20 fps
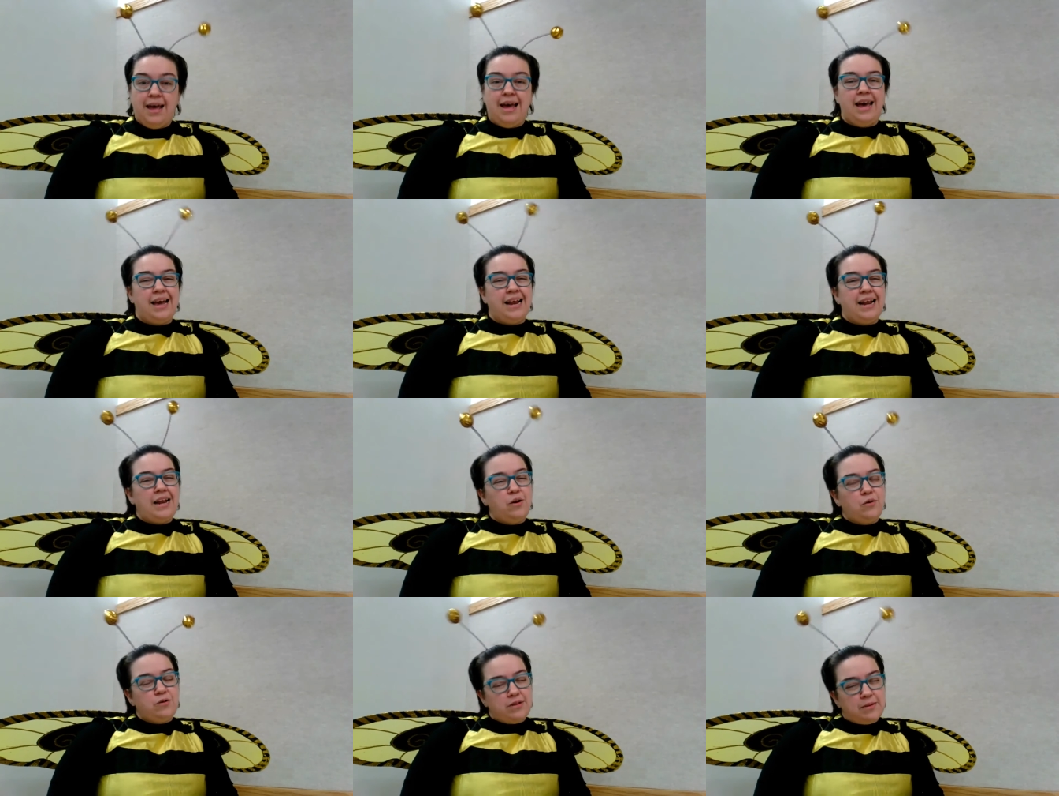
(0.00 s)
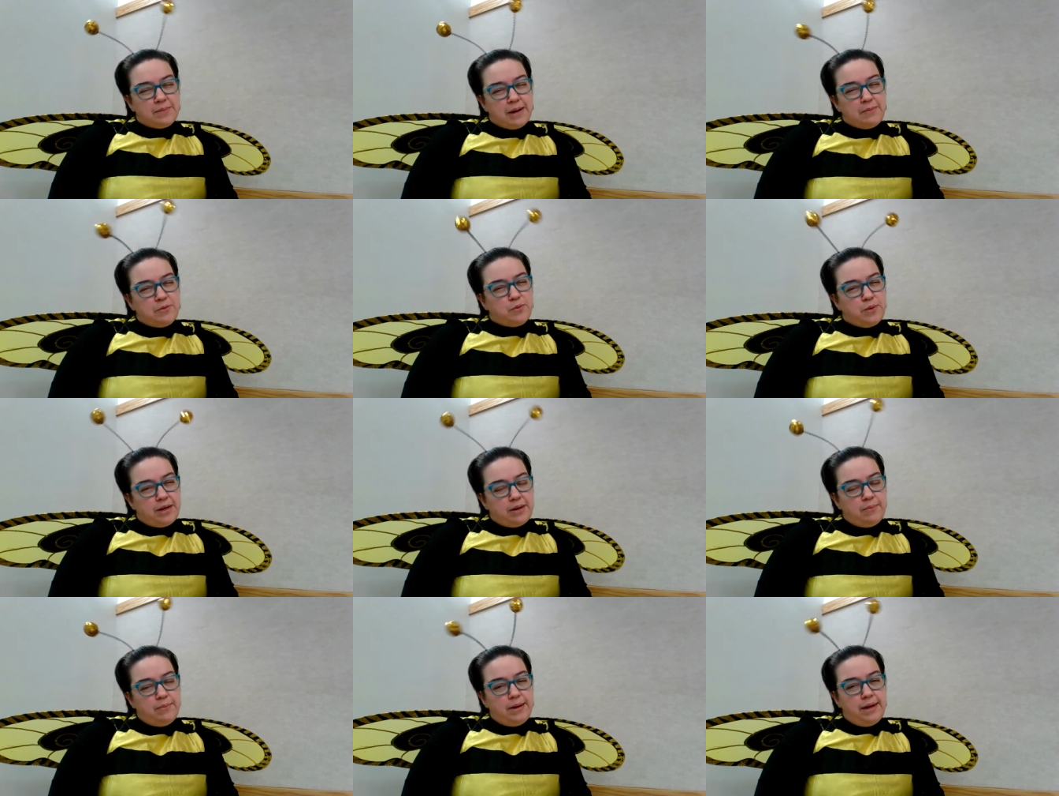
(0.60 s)
And I know sometimes we
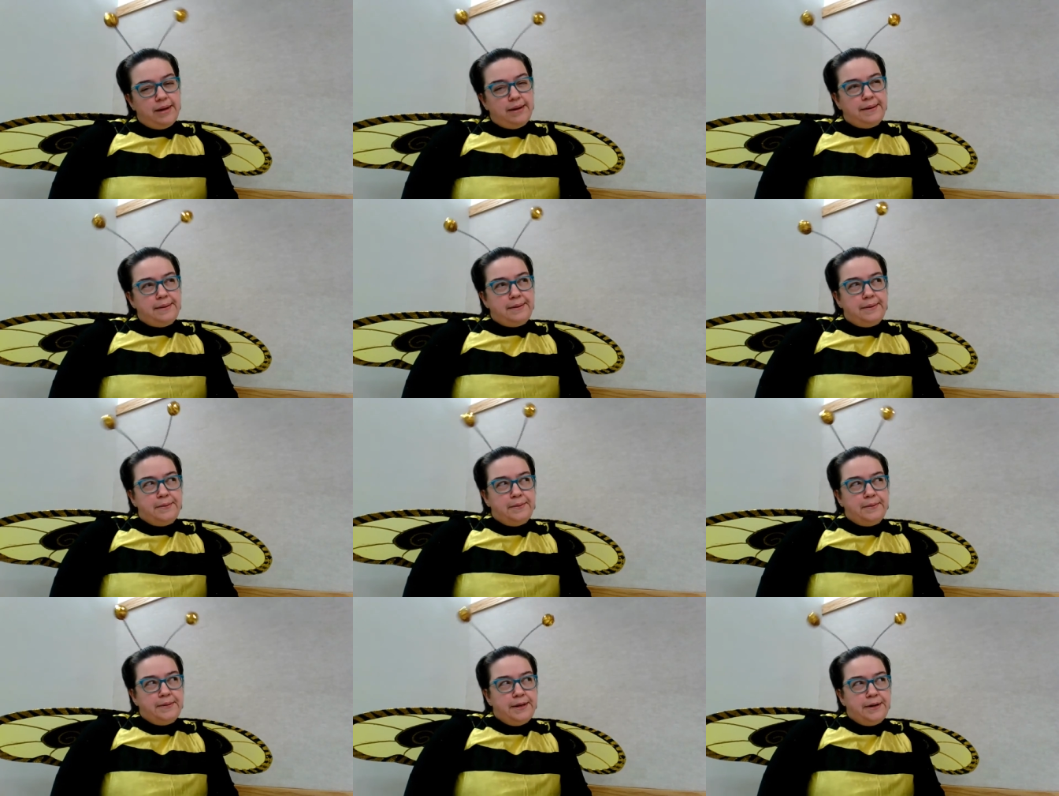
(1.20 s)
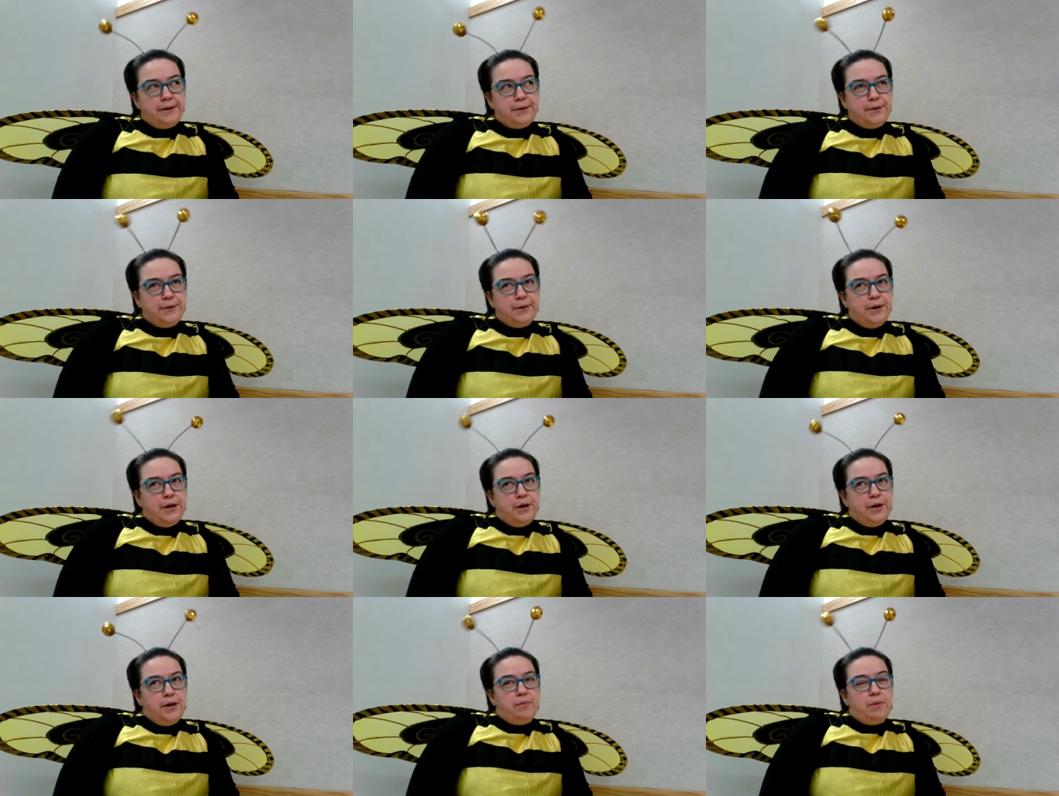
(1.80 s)
can be,
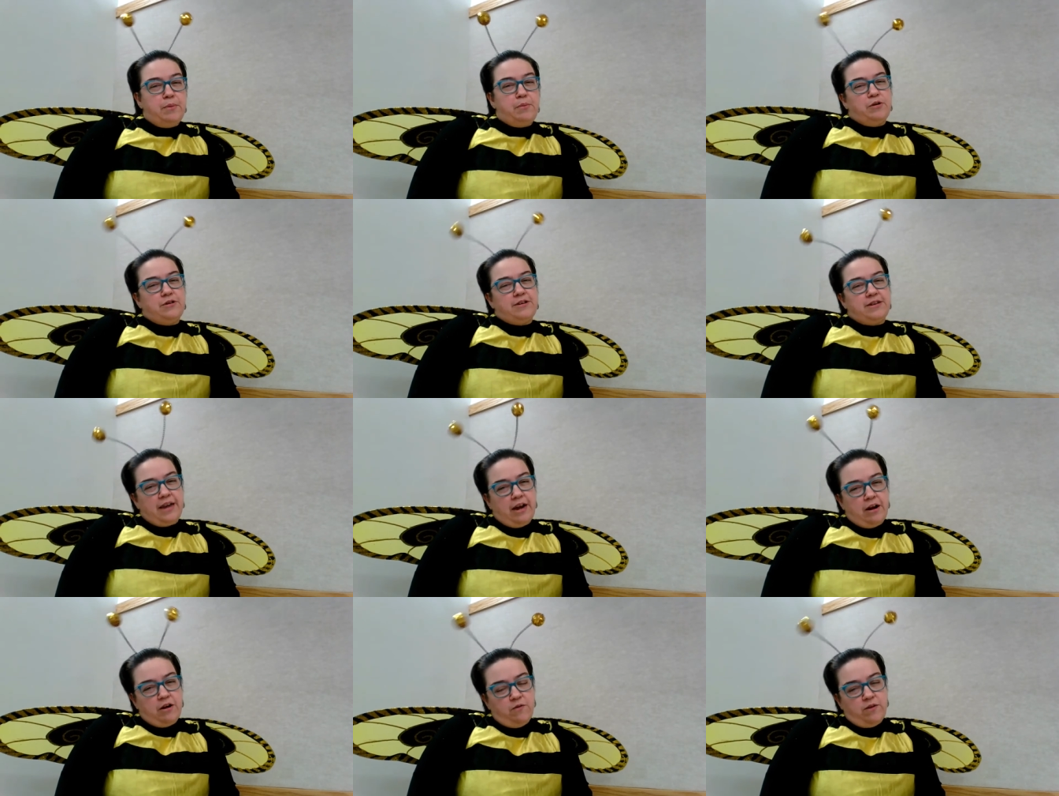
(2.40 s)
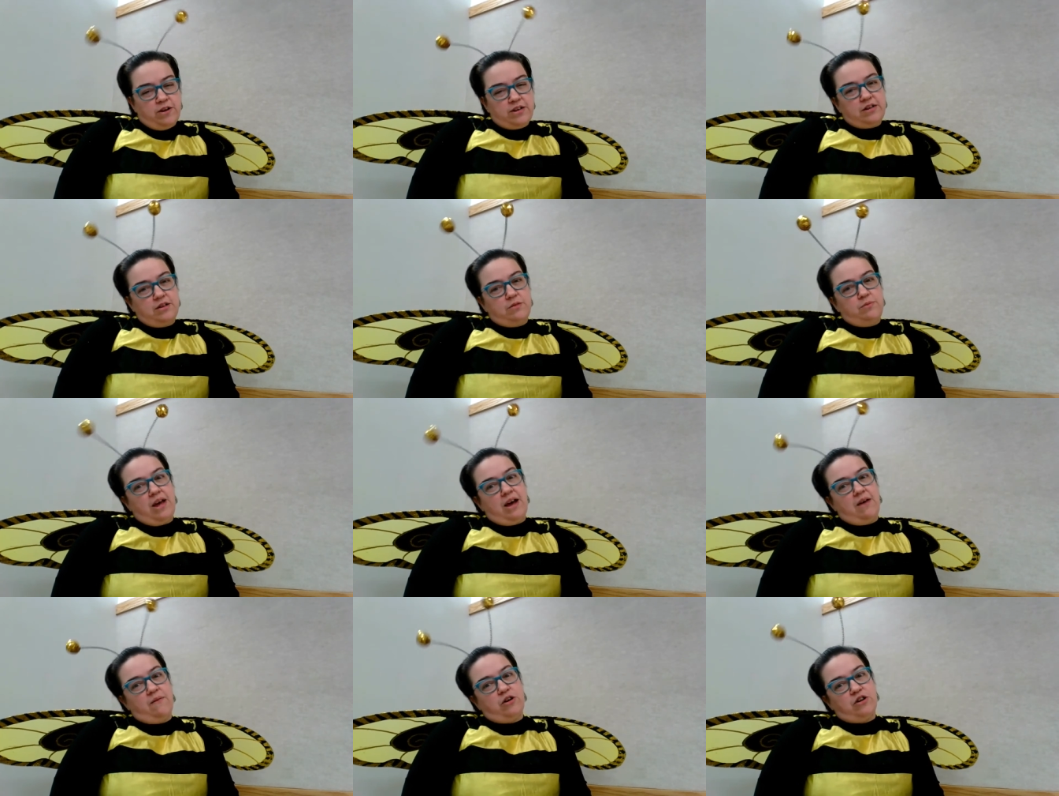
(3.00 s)
people are scared of us because we
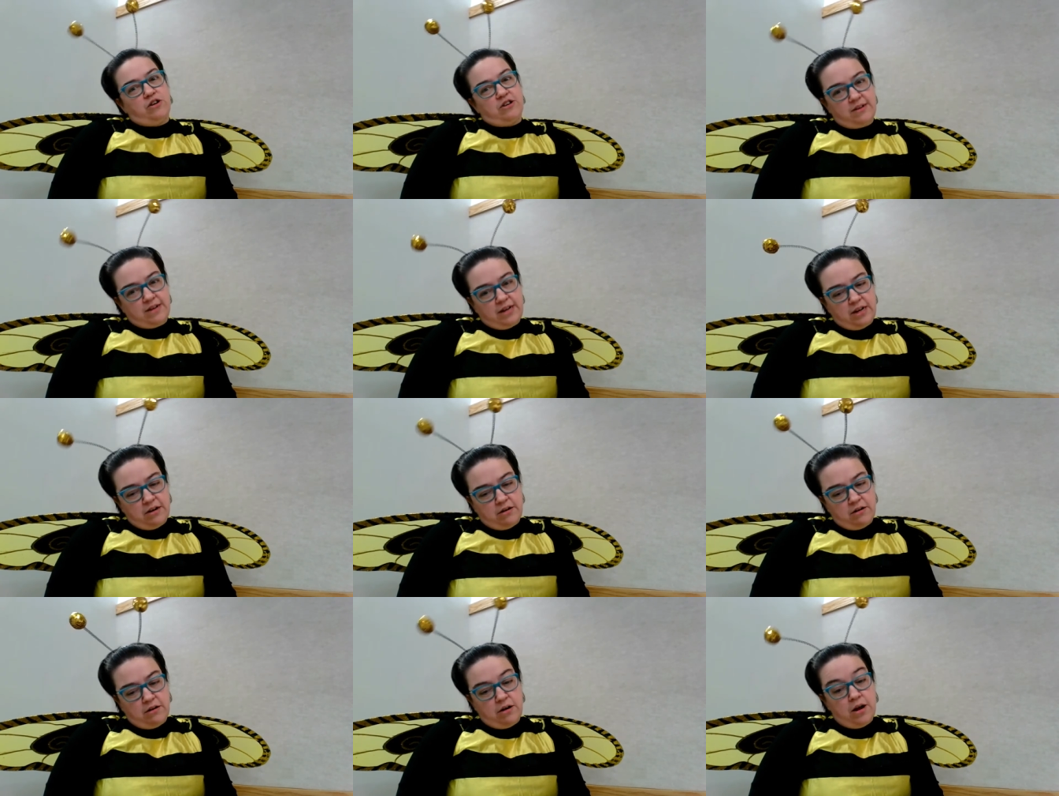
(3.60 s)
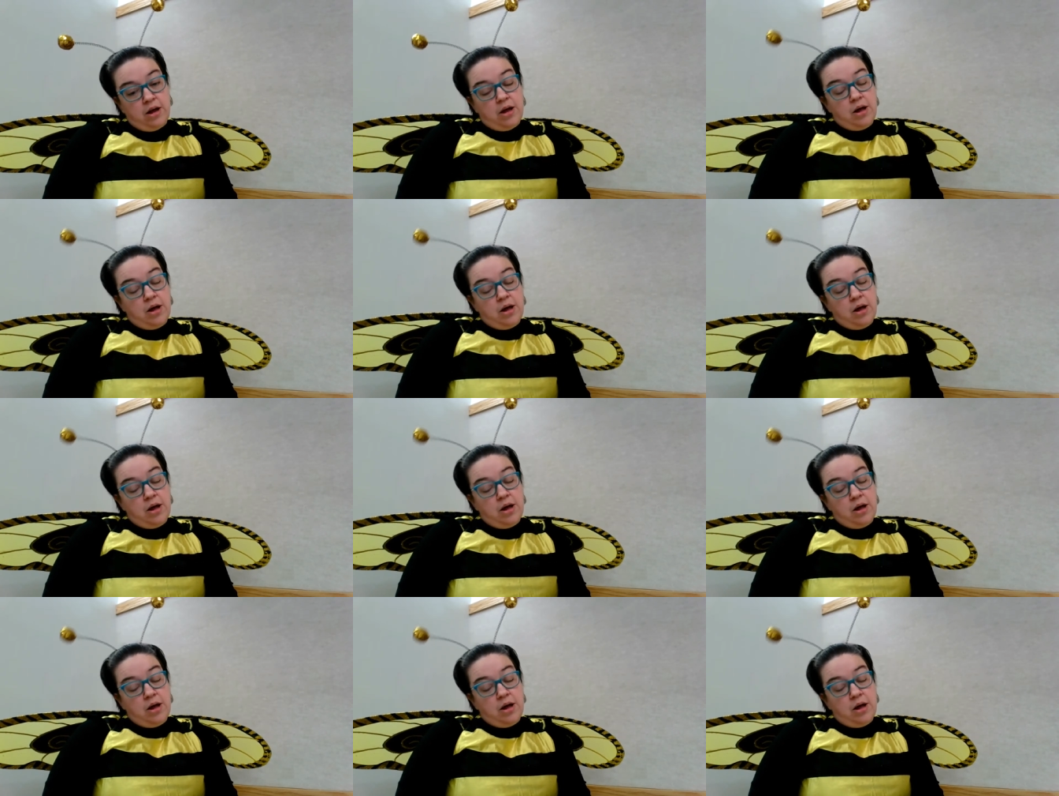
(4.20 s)
have our stinger,